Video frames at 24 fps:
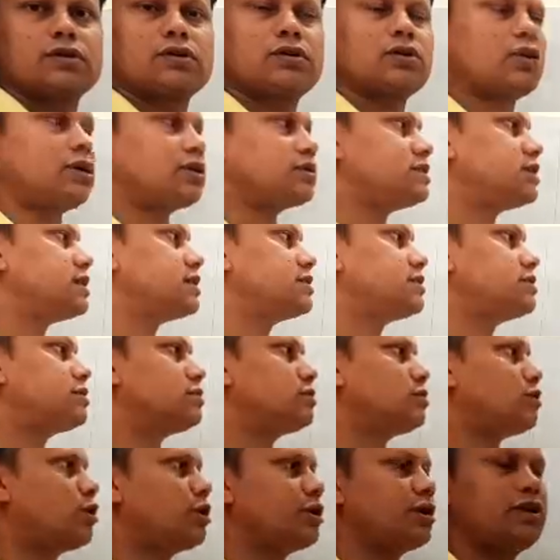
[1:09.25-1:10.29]
causes
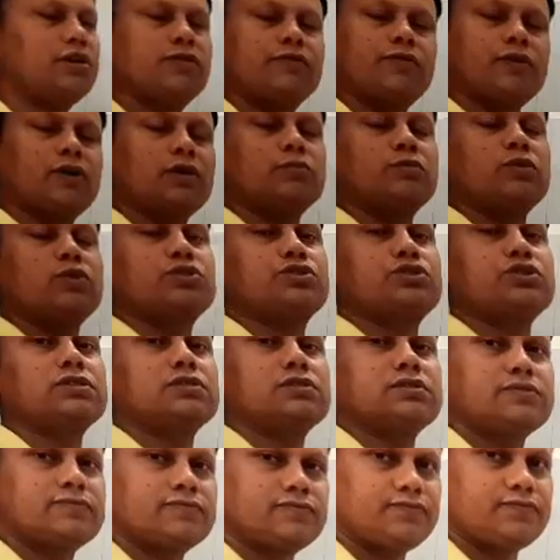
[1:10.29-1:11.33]
non-uniform motion.